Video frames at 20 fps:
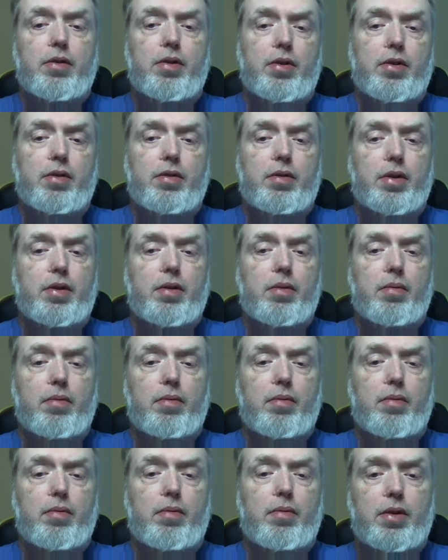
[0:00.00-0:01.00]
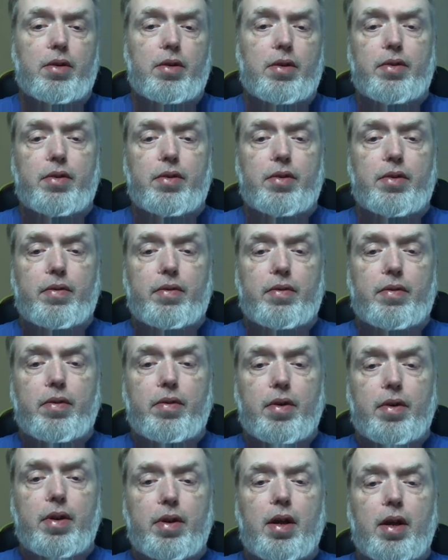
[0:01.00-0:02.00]
the strengths, the weaknesses, and so
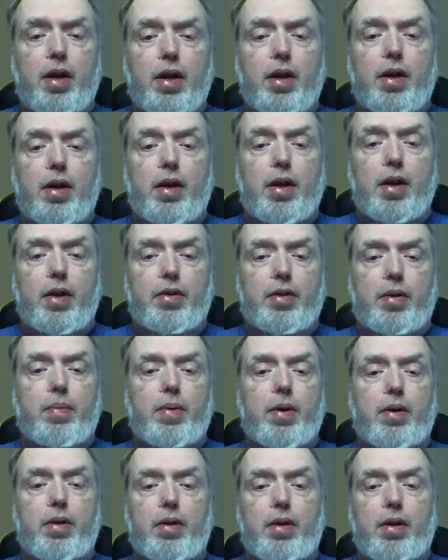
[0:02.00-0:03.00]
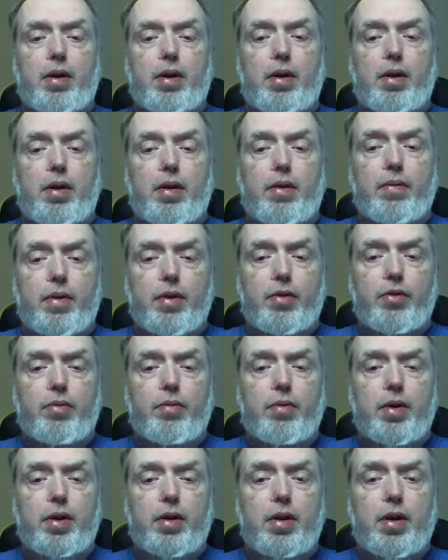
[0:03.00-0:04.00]
forth, as compared to the first
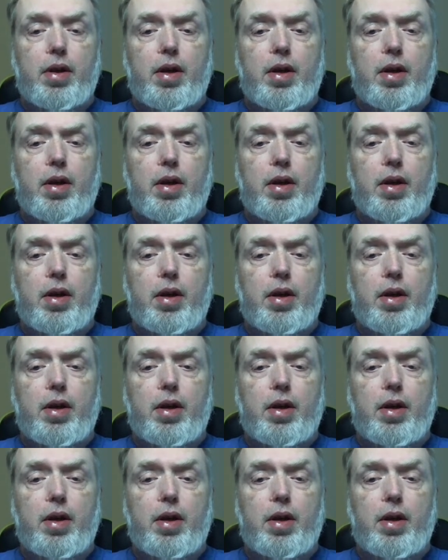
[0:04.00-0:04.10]
one,